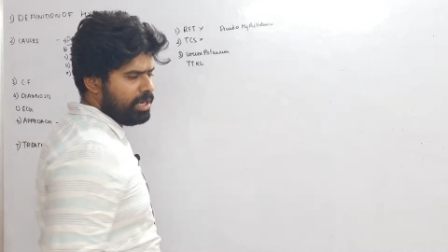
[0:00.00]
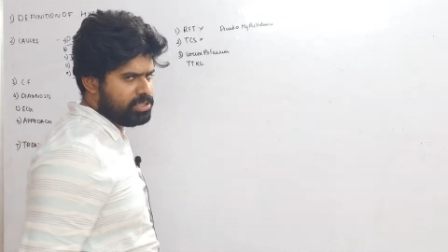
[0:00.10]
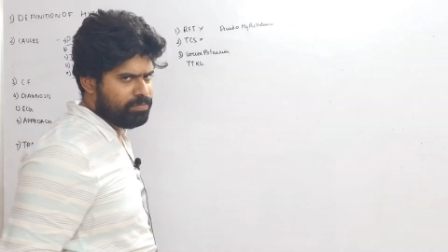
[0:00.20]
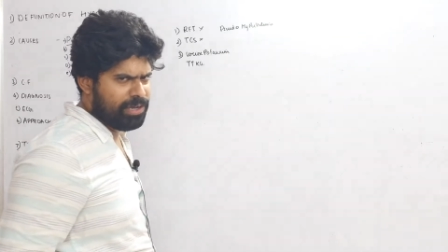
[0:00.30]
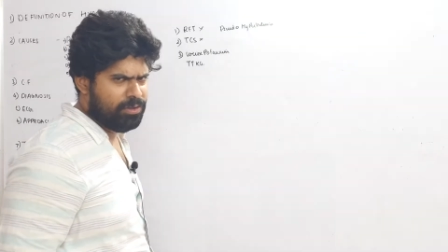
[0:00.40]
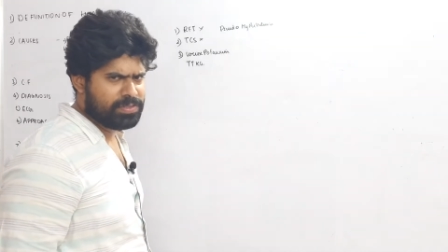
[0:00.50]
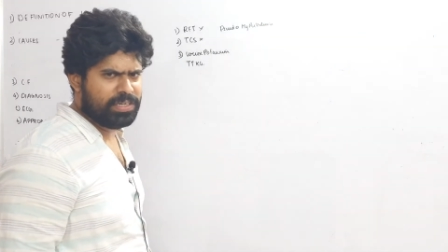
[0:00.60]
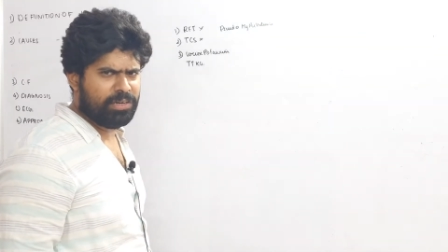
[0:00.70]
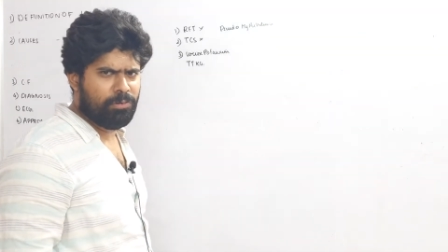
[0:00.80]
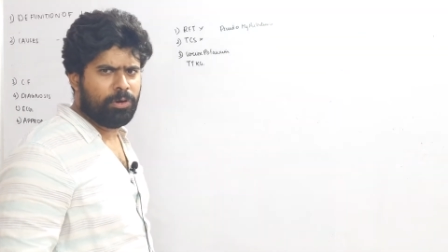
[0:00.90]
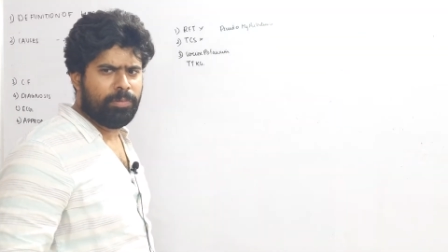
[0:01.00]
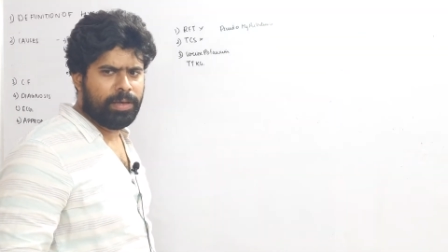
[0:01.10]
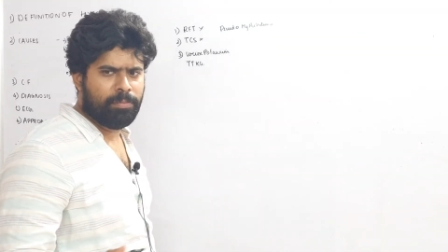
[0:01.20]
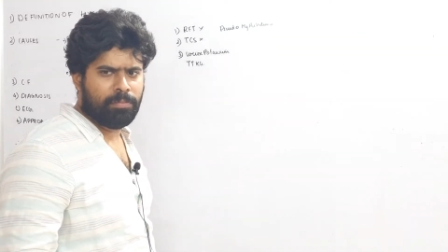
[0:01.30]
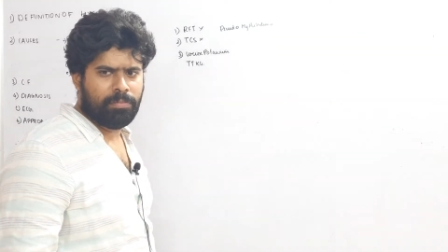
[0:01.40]
potassium values, and it will only be
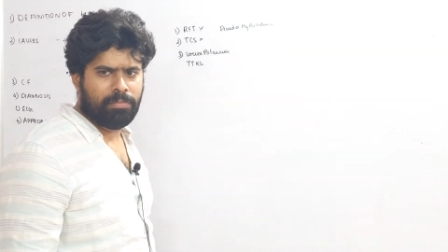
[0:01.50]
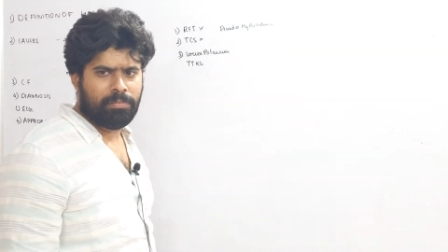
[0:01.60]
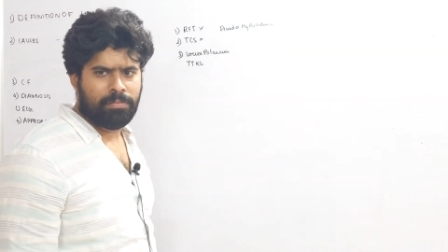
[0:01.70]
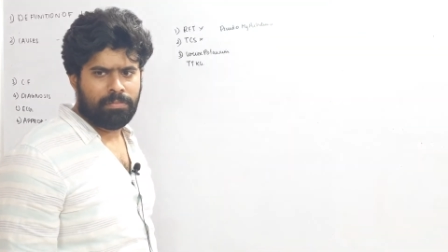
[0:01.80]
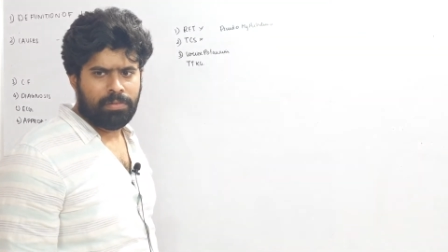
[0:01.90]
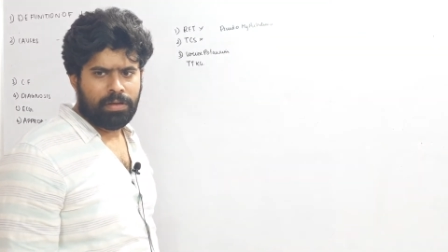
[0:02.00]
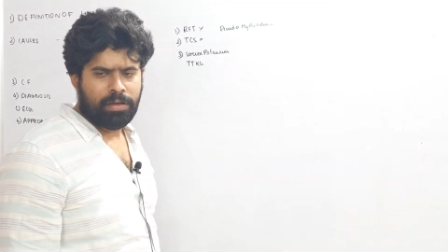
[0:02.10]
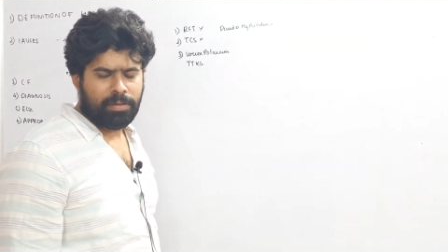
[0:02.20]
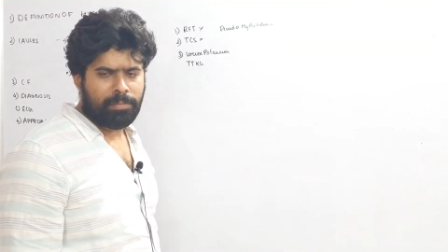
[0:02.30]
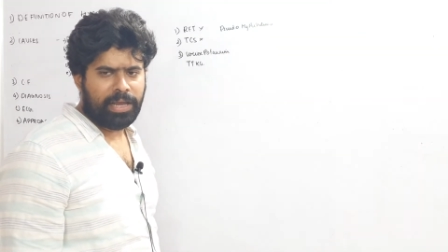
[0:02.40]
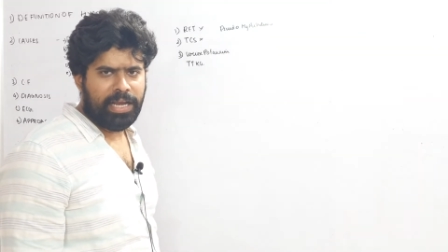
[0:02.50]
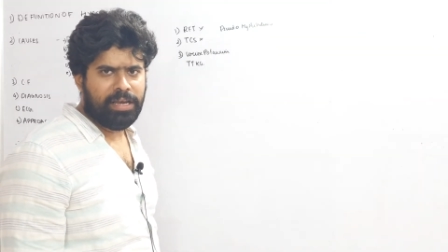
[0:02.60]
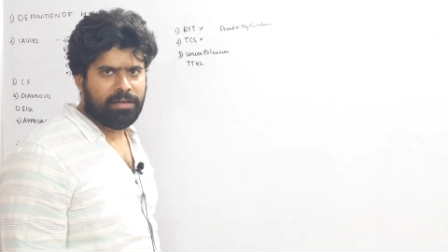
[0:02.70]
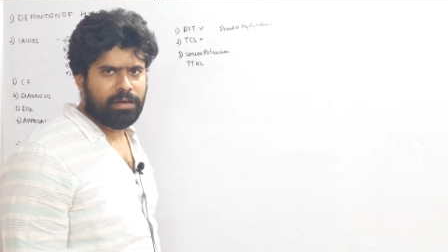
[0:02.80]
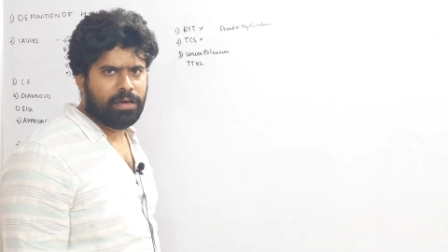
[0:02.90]
a
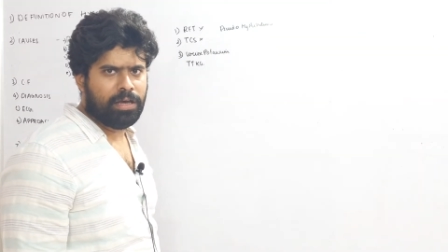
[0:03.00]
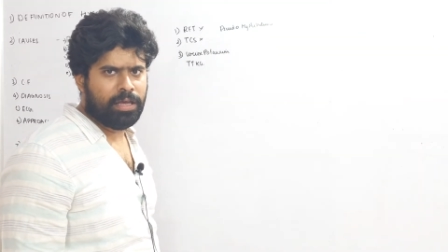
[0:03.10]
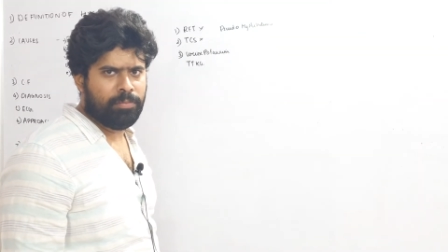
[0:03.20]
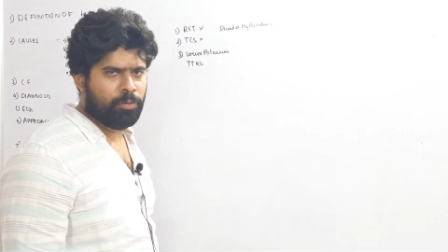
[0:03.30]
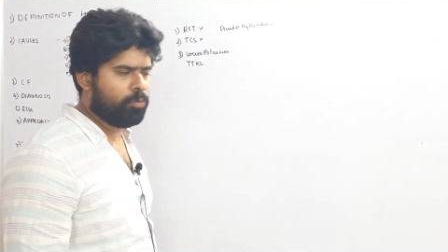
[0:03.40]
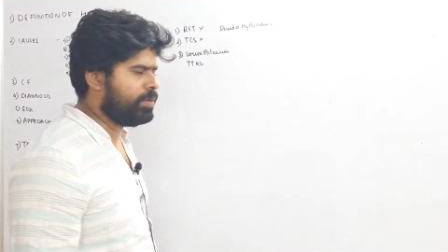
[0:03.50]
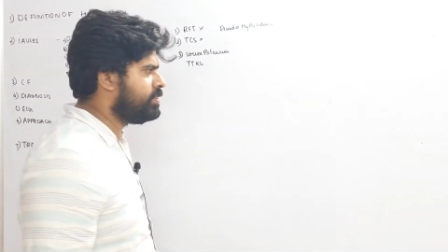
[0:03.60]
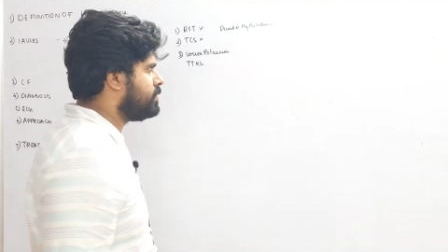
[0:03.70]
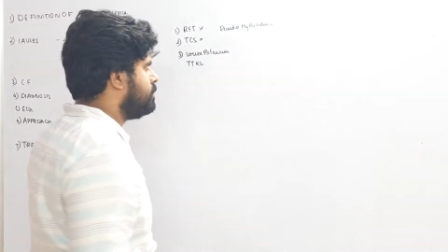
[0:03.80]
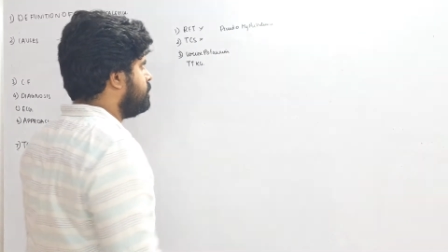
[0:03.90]
mild improvement.